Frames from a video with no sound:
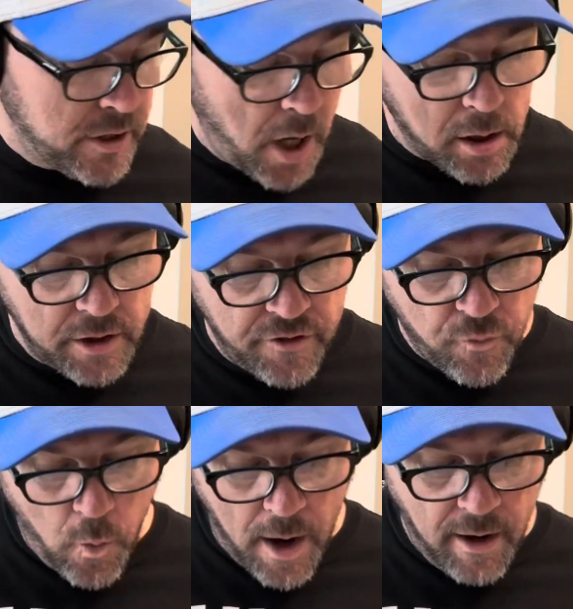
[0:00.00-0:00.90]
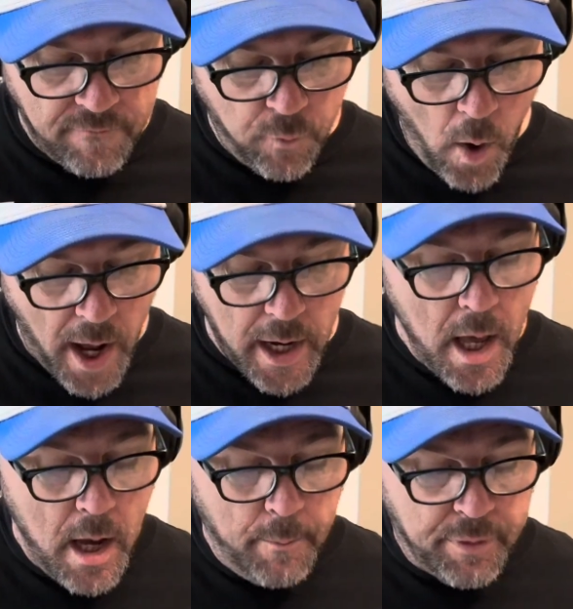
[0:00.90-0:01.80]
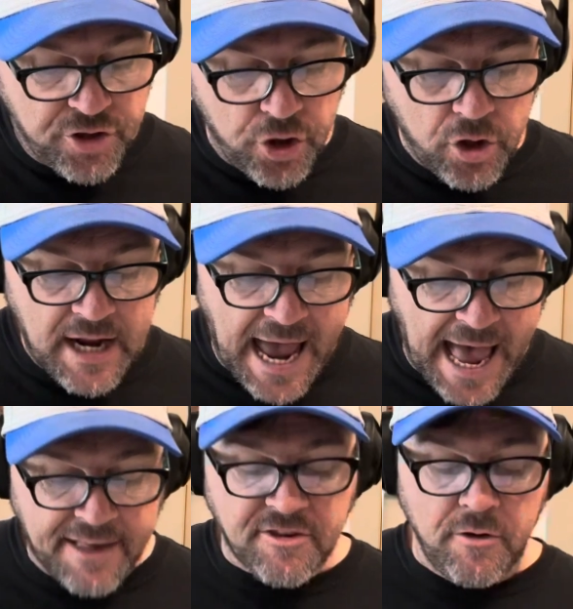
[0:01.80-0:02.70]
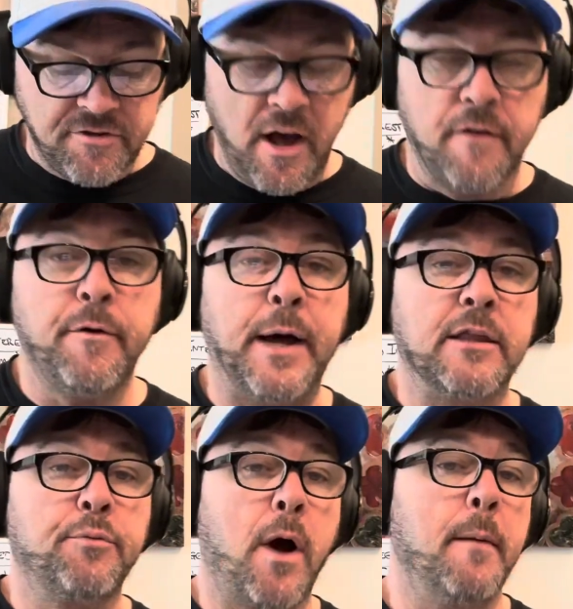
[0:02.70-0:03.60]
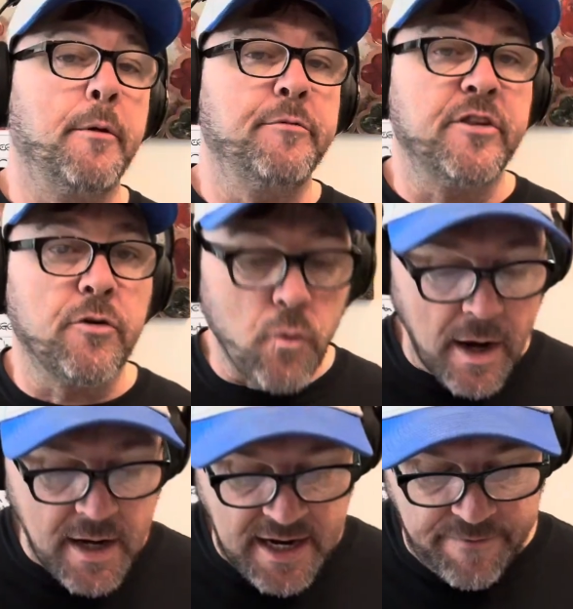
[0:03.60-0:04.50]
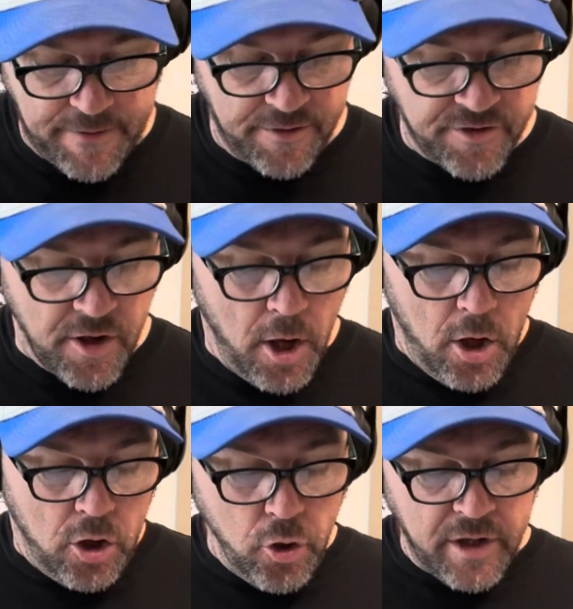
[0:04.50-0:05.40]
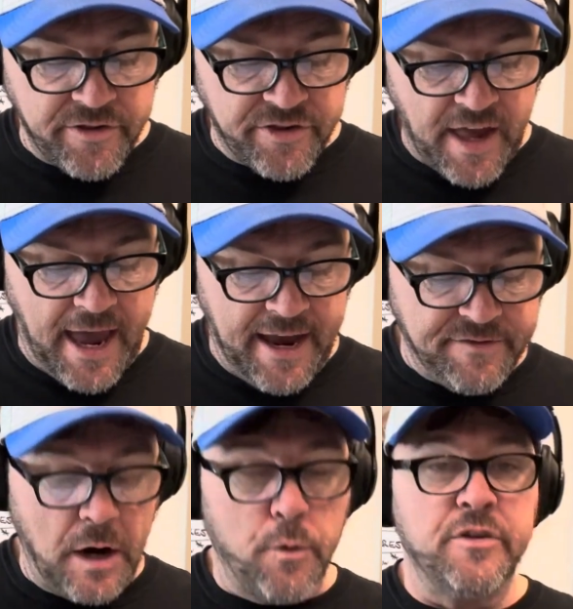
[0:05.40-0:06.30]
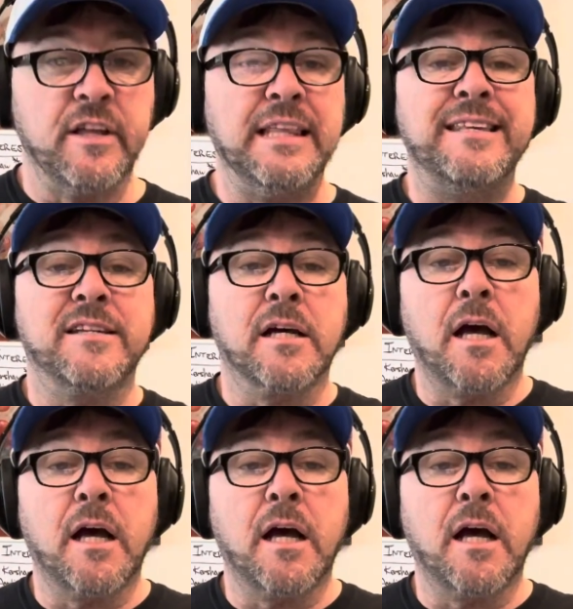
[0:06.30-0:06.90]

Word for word: Donald is one of one. But you could ask yourself about the problems in the run defense. You could say if there was at least